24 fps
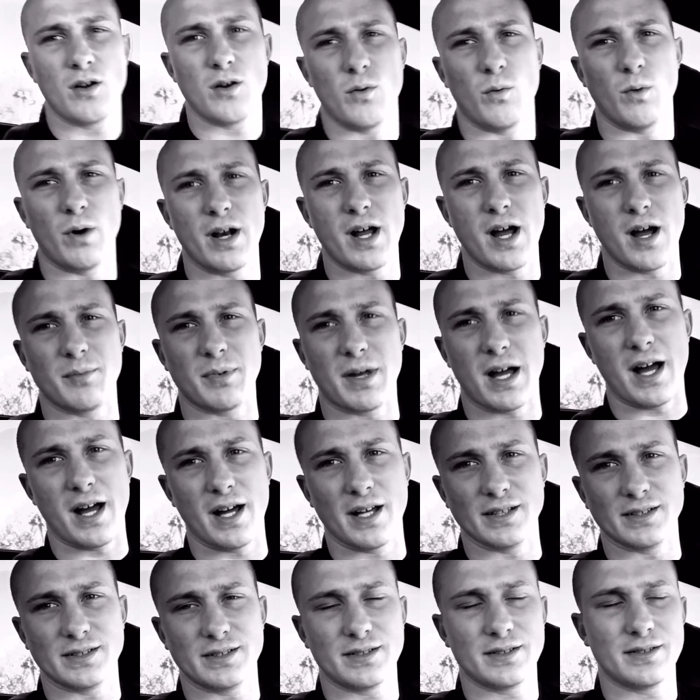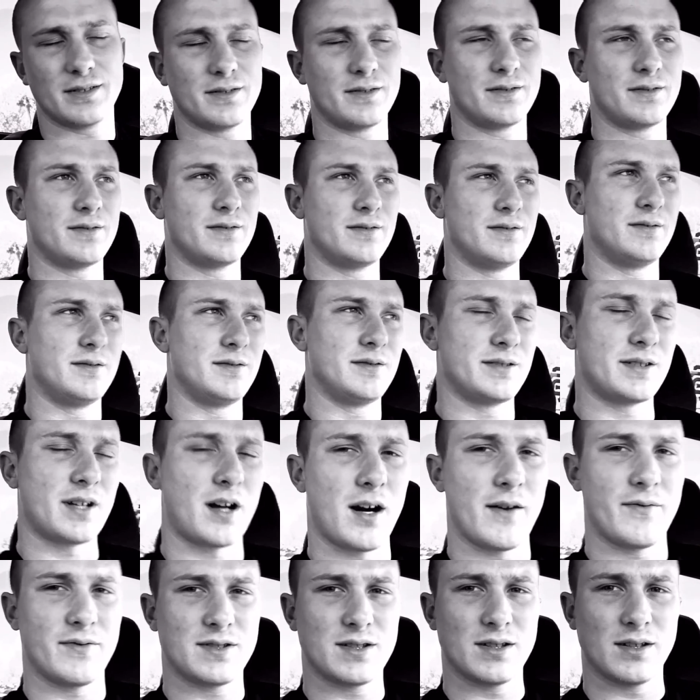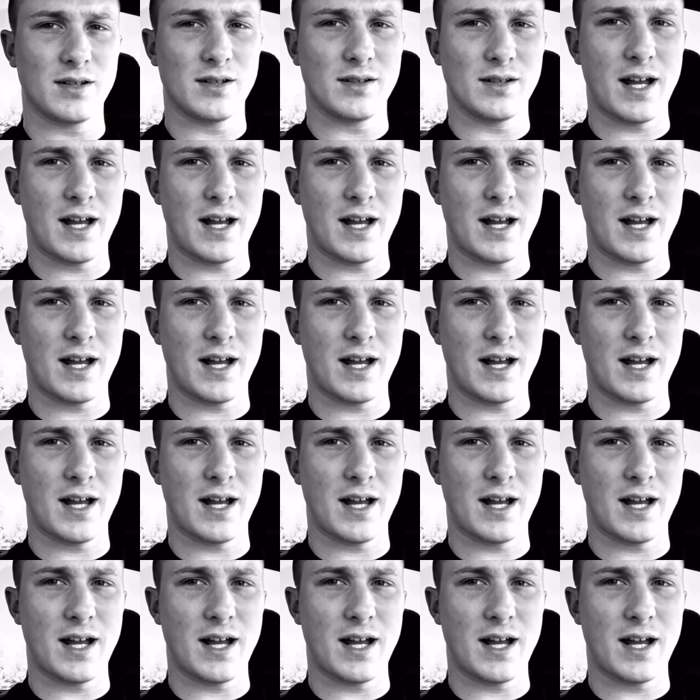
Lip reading: What up, guys? Sorry if it's a little